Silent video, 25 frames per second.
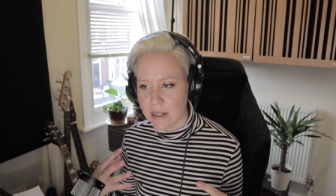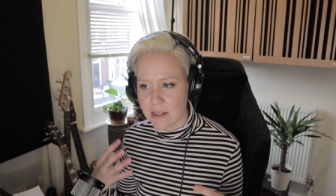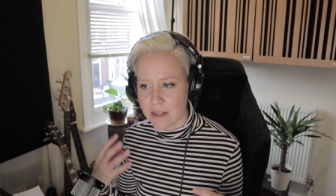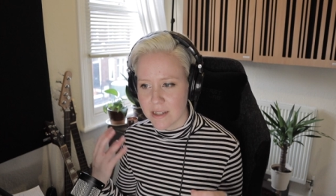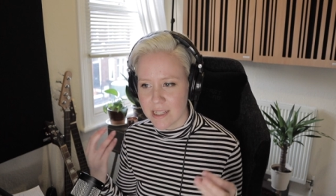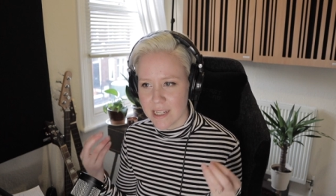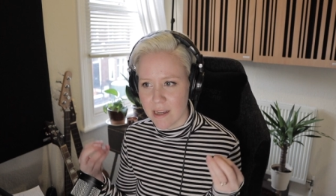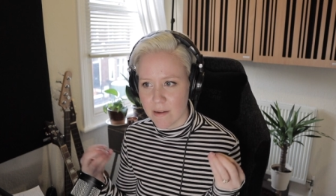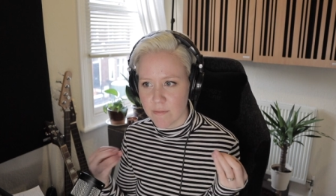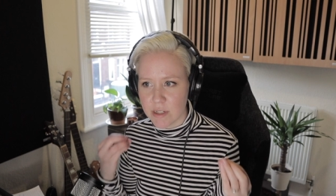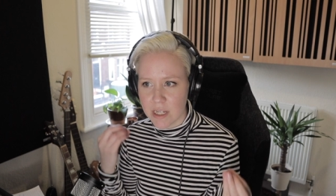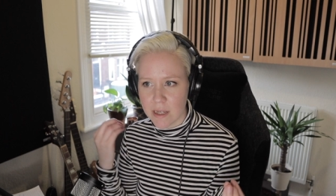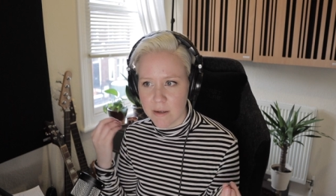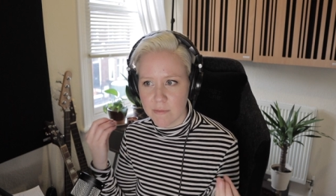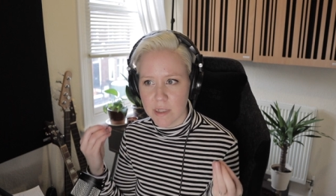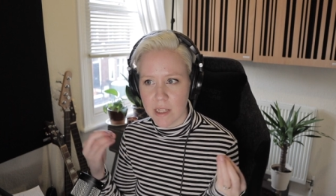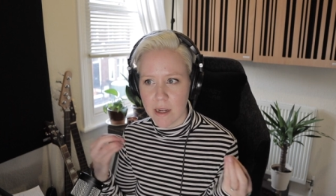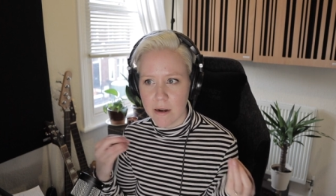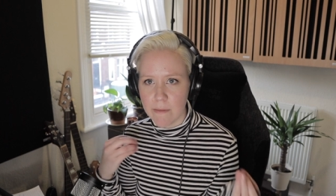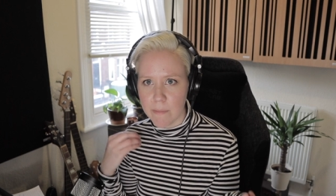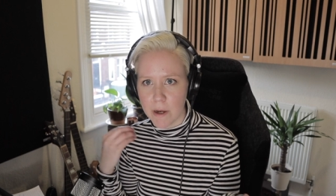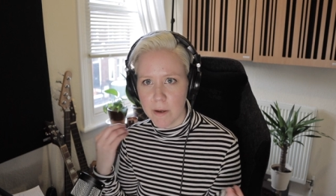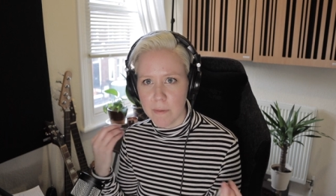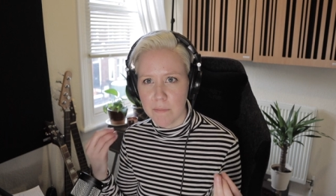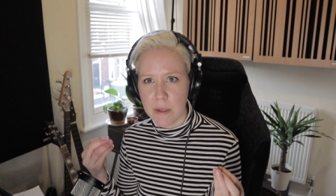Because sometimes
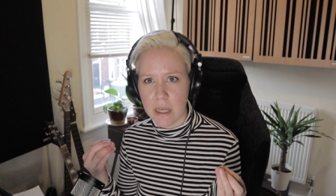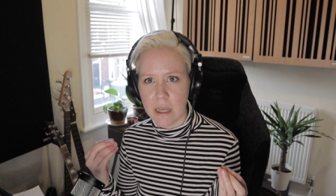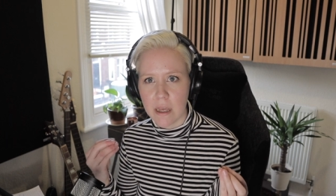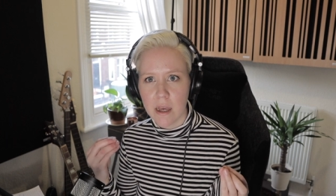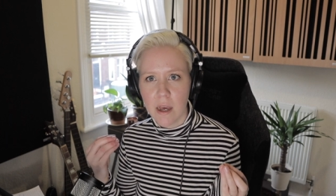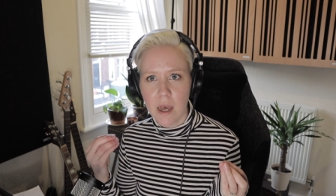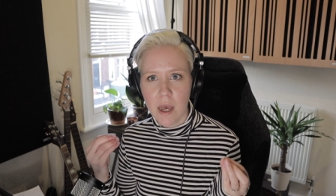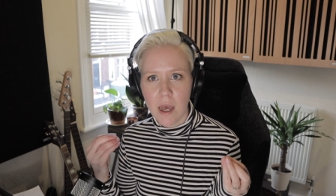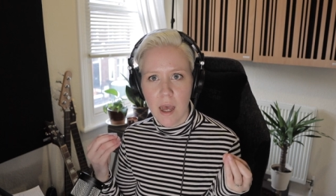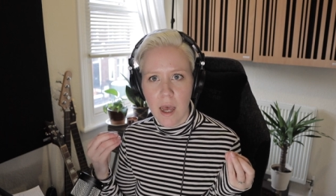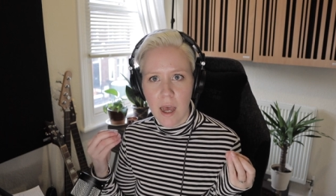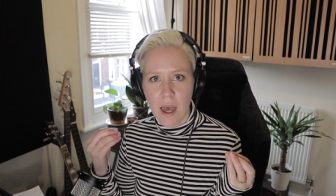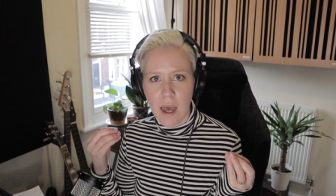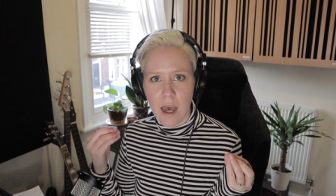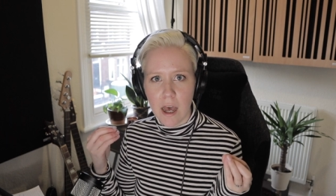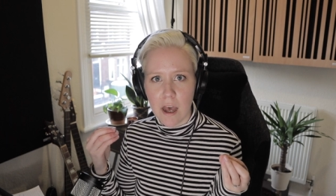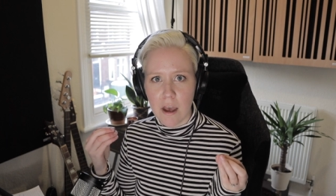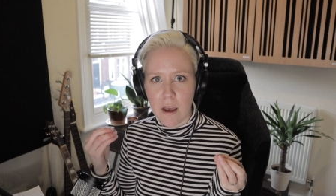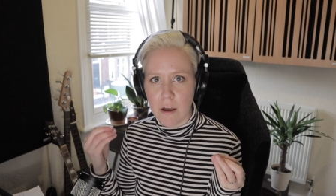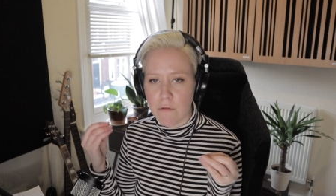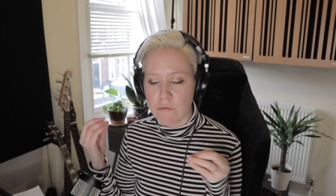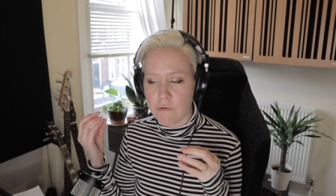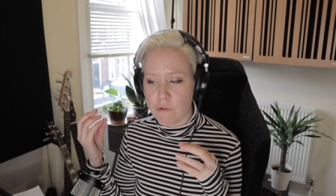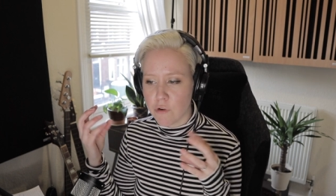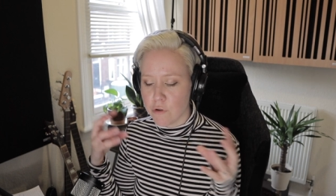there might be
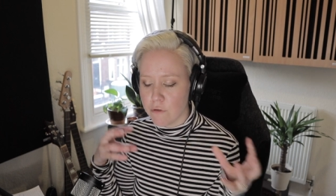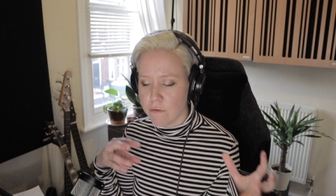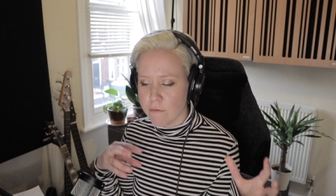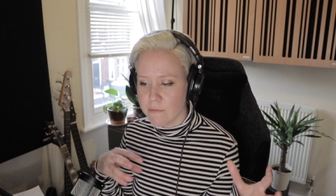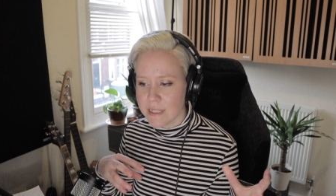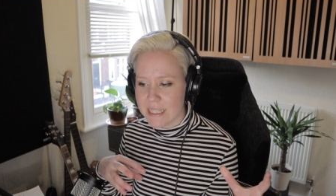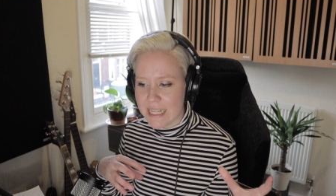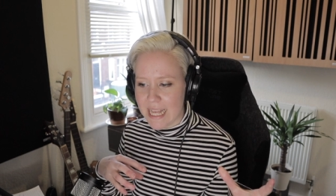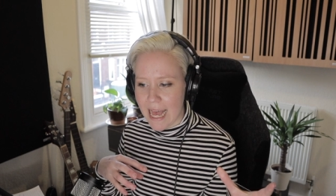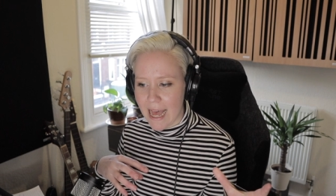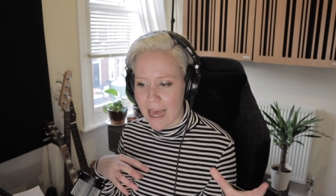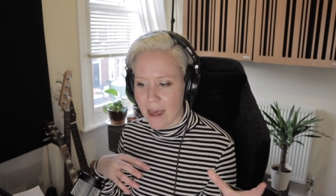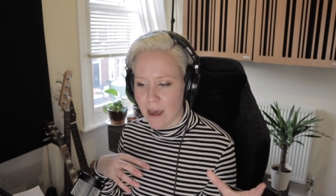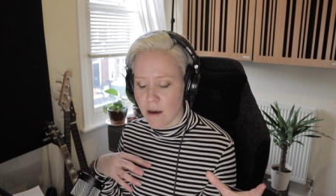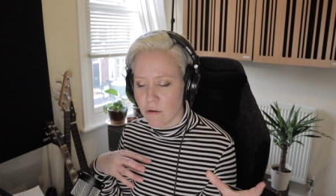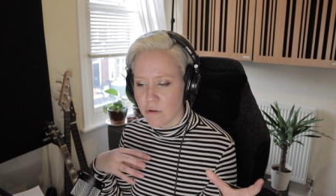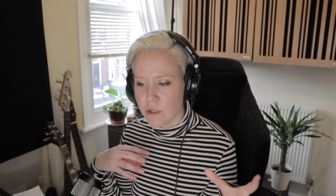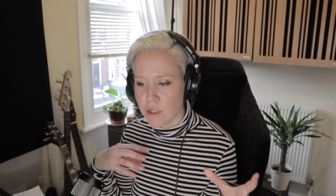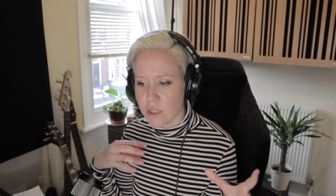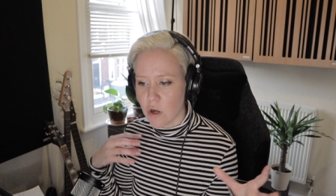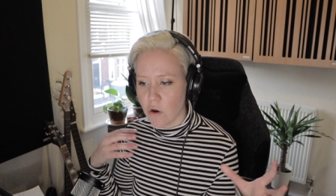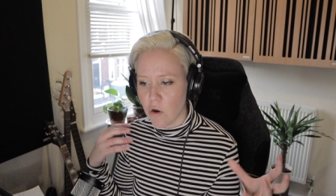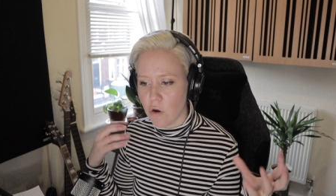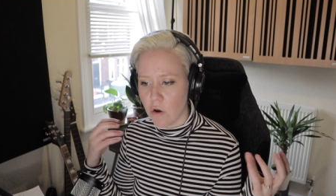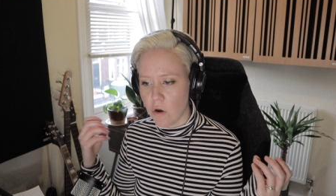uh, room
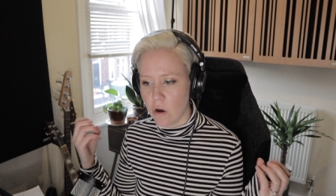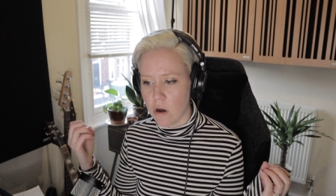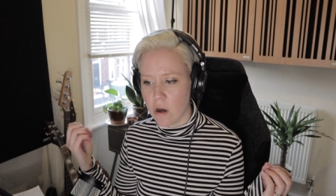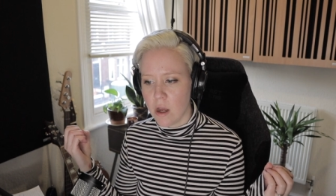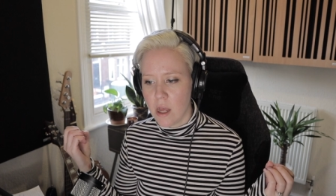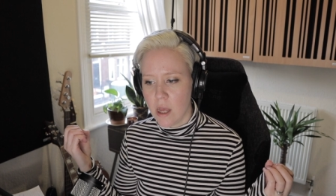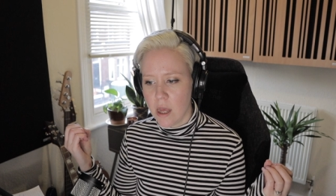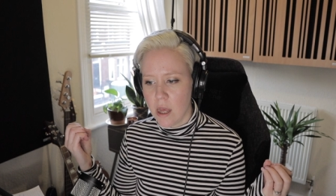sounds or